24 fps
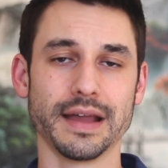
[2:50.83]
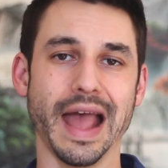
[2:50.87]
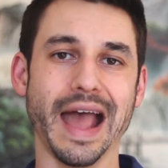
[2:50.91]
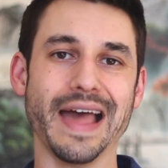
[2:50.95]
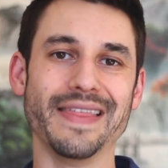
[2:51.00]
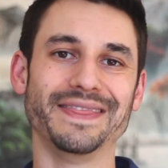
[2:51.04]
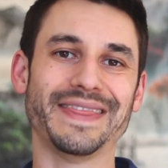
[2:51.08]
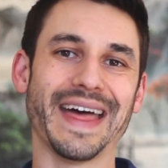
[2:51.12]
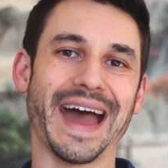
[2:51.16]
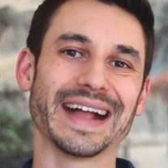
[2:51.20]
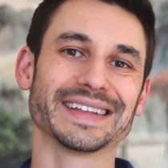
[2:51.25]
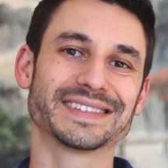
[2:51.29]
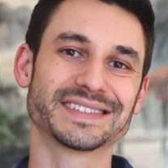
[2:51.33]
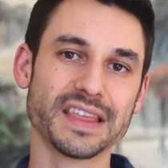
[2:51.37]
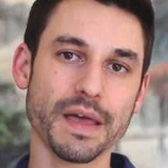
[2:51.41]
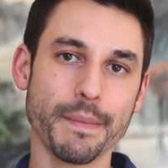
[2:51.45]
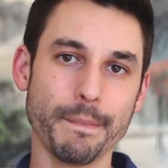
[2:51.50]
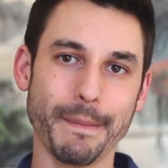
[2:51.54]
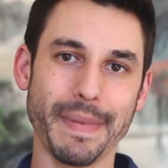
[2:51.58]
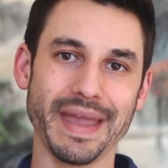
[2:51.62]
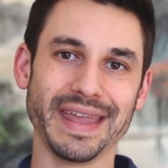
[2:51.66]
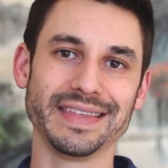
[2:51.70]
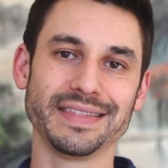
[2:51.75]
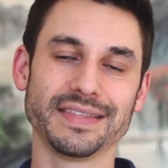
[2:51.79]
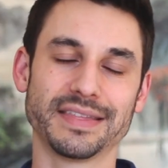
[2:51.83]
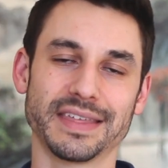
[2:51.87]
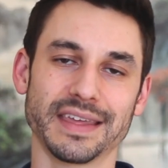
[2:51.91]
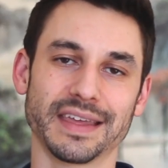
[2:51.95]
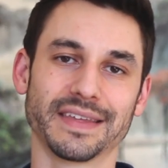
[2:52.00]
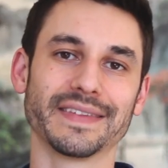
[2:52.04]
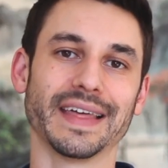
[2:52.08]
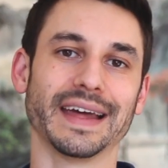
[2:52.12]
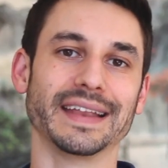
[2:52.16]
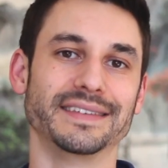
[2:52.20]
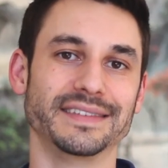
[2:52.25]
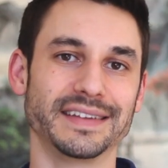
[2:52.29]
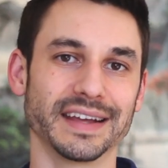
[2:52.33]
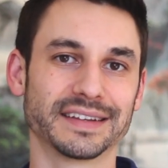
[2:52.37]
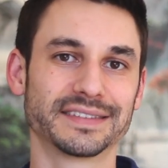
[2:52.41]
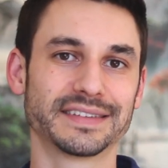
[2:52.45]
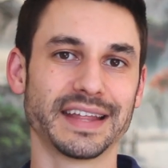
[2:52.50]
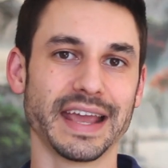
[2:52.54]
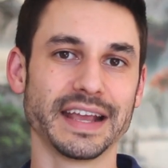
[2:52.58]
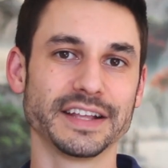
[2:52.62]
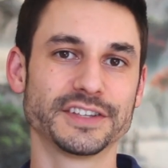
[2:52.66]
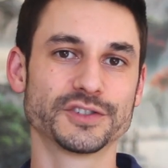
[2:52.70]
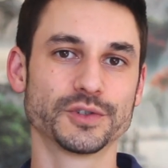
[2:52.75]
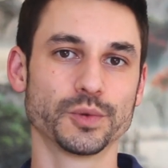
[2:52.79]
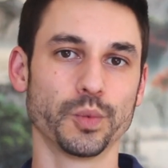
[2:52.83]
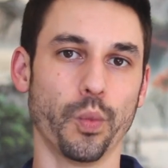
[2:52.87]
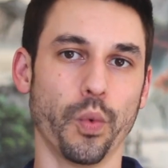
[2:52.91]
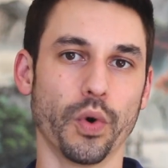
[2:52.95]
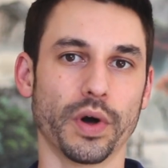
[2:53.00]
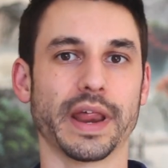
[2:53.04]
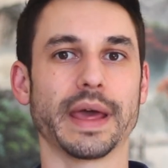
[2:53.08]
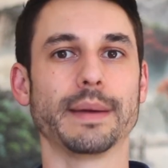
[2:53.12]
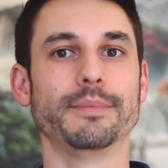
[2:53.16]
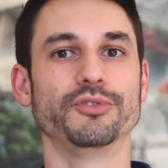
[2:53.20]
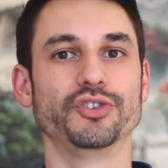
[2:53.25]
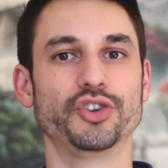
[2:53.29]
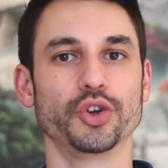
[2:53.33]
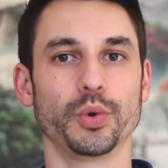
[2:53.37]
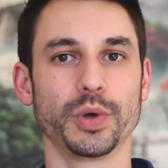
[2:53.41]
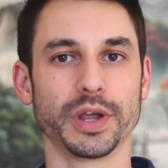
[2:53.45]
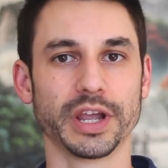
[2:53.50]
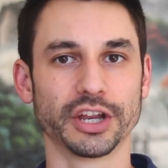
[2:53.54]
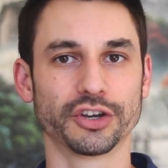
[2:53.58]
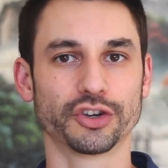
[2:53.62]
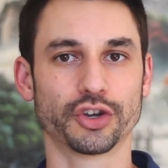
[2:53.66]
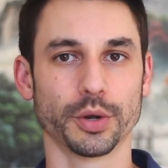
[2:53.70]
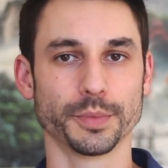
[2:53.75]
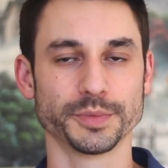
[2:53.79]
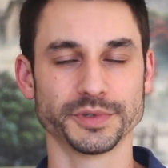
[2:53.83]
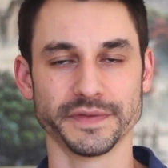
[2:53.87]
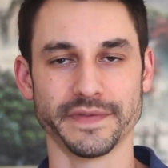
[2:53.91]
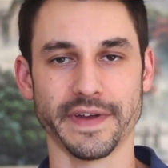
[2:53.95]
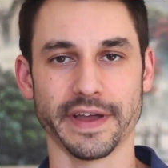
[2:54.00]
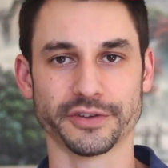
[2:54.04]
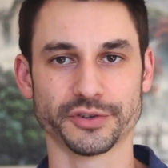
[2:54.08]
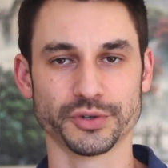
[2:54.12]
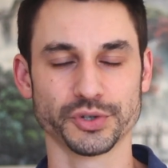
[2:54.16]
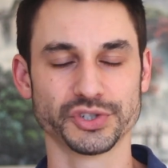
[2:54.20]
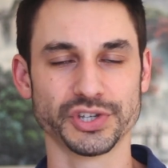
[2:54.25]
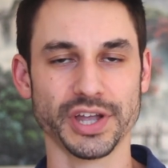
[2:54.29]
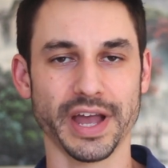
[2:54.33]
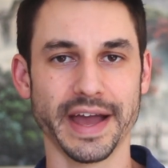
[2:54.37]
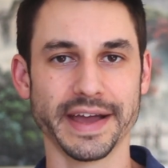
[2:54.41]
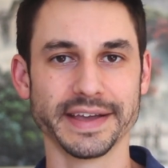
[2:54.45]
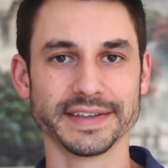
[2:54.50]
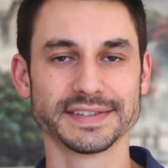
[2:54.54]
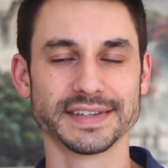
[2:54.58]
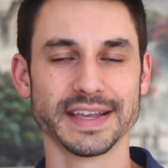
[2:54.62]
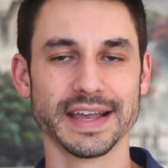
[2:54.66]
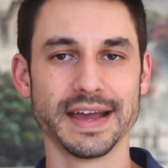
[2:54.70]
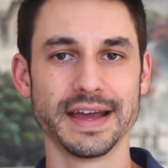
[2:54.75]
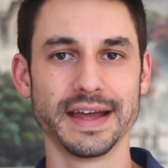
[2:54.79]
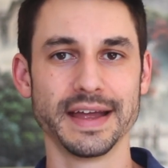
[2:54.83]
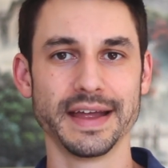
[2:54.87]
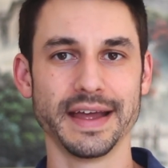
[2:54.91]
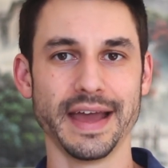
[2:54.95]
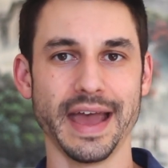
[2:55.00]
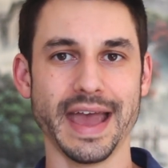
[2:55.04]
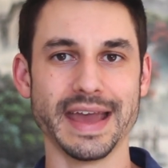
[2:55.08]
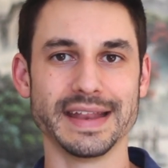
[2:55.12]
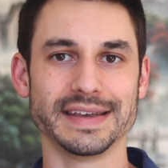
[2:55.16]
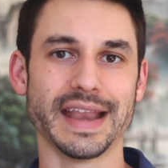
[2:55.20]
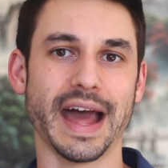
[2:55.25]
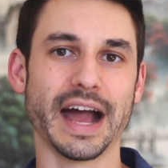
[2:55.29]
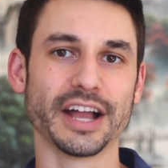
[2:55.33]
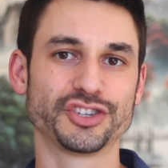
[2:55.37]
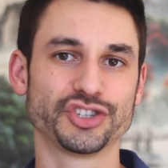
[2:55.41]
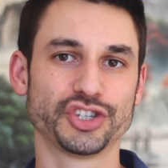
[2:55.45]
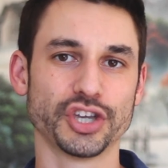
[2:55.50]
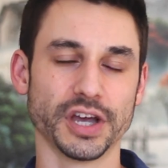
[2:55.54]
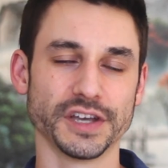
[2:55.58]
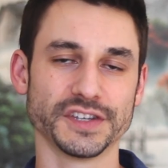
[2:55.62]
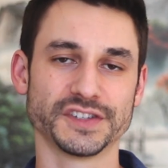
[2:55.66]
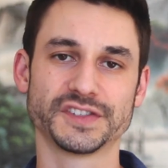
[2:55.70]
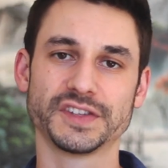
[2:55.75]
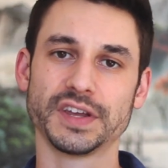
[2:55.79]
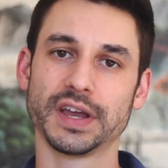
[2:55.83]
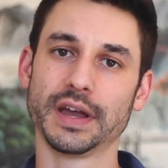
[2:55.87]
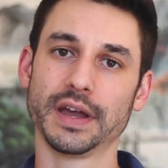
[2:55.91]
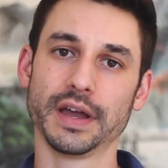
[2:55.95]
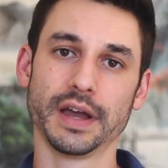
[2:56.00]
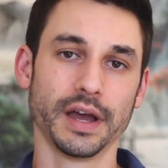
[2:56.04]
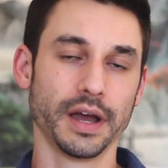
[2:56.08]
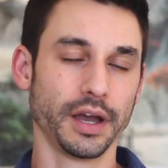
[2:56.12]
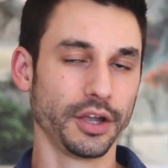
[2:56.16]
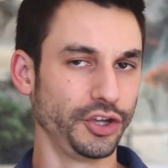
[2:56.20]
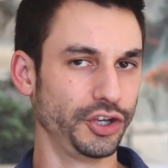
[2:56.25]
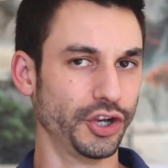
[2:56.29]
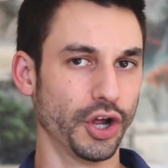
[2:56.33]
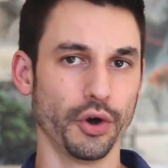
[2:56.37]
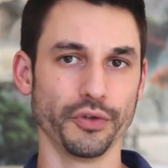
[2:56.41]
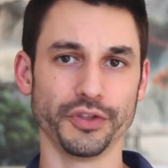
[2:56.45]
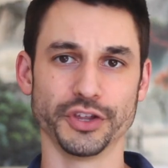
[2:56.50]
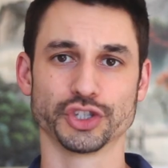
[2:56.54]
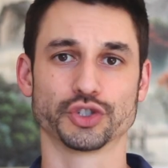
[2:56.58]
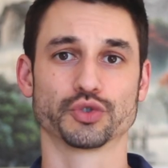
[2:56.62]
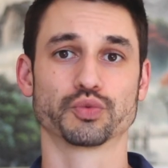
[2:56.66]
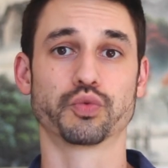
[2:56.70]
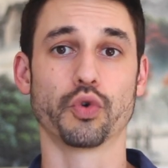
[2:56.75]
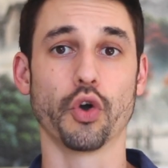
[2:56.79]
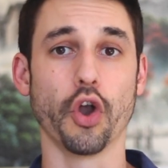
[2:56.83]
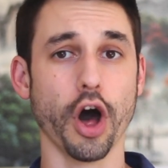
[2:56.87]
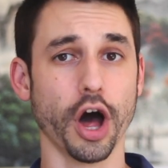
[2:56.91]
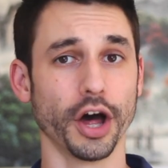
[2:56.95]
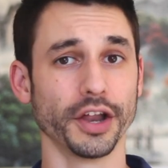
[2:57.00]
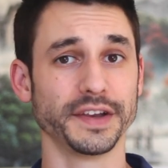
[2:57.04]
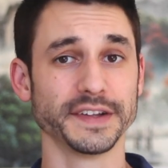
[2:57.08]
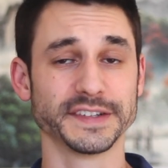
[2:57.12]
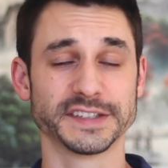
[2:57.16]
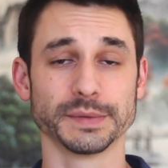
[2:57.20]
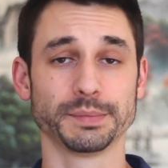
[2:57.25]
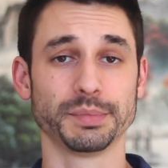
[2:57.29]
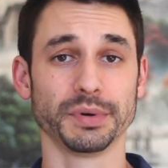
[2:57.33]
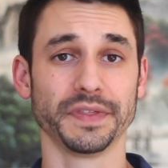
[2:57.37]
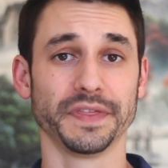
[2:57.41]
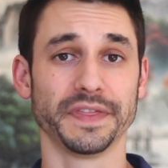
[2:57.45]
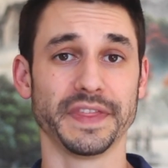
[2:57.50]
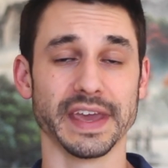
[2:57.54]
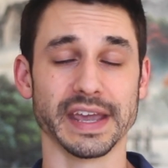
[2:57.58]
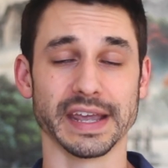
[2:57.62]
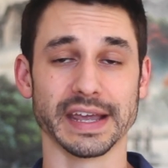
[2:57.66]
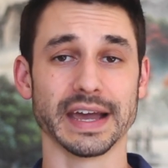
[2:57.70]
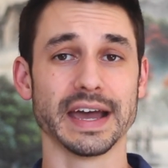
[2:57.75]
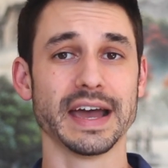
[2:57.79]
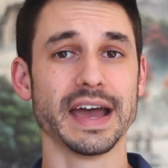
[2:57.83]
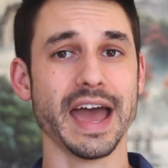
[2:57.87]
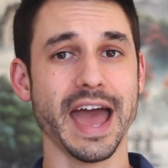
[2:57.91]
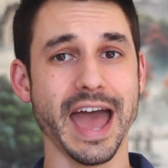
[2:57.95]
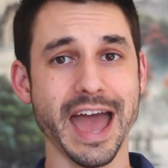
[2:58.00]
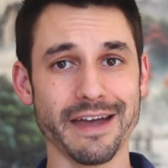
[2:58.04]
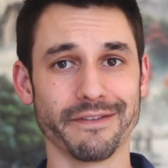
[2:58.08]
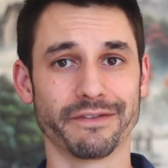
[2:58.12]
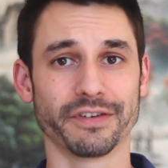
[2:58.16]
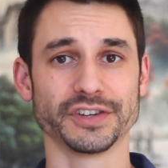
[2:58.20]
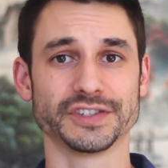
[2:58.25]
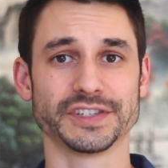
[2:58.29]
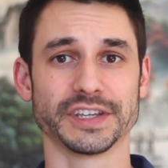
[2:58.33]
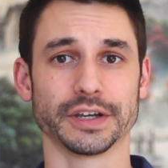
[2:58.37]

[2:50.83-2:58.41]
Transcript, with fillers: And that's the main thing that dictates what I'm doing in terms of exercise and not just, you know, this raw discipline thing every